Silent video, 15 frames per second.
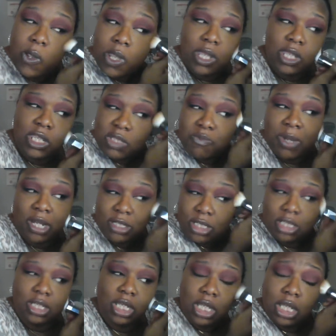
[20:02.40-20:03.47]

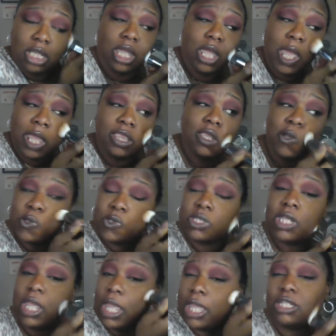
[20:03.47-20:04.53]
especially at those
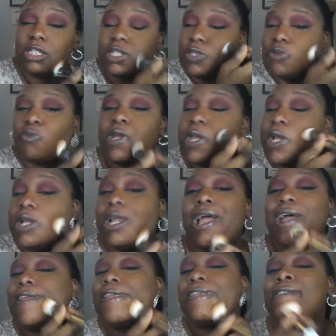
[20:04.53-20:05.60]
edges where
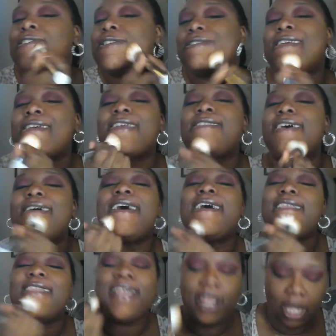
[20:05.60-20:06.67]
I just had the
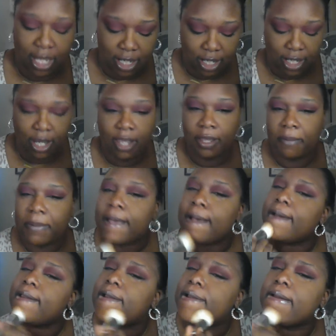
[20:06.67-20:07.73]
highlighted
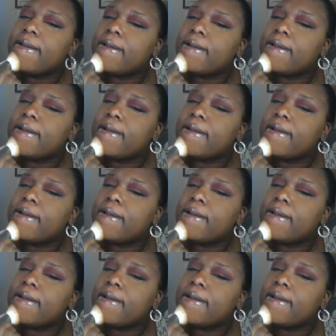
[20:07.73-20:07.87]
powder.